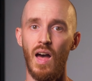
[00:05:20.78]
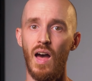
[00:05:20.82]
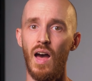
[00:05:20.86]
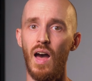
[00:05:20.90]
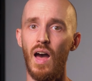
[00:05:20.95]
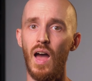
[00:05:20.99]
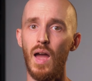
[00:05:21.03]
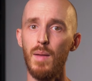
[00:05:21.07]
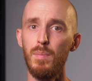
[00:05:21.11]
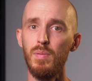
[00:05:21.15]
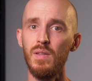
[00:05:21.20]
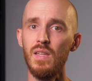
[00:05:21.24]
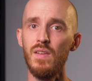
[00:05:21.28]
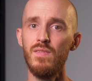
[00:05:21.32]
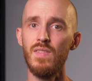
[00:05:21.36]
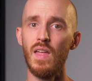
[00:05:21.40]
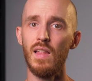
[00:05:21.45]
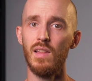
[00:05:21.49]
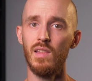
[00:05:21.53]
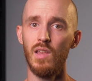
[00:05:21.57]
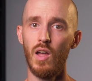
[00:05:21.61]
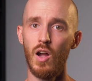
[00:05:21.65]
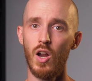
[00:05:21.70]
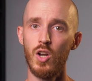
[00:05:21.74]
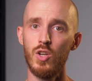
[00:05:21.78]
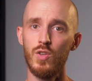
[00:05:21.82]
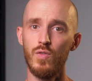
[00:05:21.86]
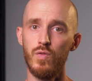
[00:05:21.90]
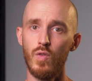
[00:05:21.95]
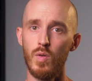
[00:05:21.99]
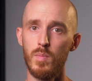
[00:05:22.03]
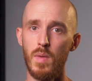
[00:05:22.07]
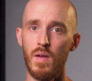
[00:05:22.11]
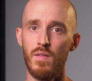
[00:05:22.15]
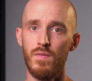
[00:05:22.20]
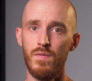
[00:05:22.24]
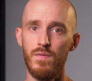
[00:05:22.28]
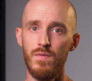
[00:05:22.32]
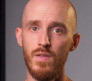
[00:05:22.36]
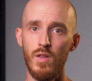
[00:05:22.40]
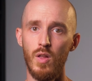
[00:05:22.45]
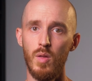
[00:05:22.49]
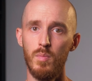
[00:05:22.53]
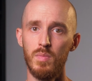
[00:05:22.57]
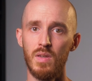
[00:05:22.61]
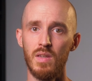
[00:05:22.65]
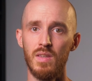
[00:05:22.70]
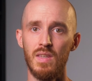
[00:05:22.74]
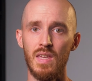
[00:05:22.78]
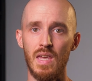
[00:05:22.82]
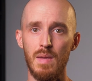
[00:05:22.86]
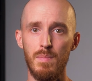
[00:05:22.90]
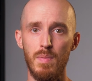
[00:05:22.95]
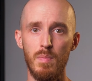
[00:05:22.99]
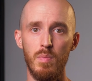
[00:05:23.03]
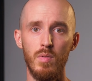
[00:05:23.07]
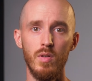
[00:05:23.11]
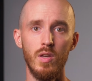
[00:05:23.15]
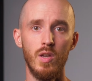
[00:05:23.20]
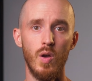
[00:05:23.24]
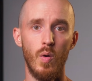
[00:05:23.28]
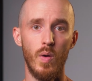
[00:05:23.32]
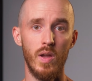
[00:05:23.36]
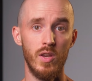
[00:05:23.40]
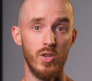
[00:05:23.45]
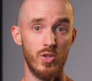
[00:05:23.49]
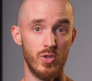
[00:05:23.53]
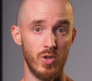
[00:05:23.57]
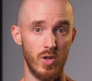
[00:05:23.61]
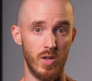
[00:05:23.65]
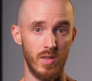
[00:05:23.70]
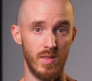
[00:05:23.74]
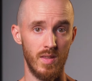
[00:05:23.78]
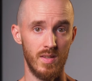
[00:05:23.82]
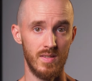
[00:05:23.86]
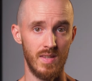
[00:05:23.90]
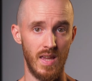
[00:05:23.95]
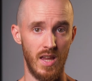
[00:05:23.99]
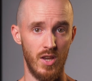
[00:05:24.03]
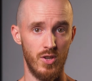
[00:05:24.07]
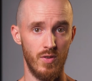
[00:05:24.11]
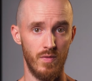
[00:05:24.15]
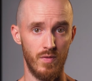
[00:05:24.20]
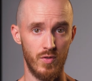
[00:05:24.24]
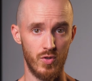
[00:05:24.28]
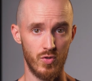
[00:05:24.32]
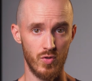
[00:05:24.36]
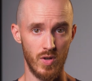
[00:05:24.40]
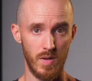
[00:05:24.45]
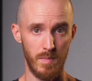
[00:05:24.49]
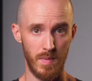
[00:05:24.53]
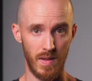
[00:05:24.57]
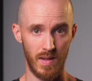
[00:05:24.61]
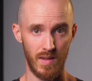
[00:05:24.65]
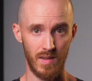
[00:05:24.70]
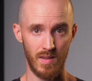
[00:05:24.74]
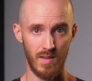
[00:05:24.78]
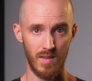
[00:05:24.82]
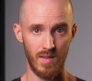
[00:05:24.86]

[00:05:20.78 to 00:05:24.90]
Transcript: I believe that large format film can keep people going during this age of streaming.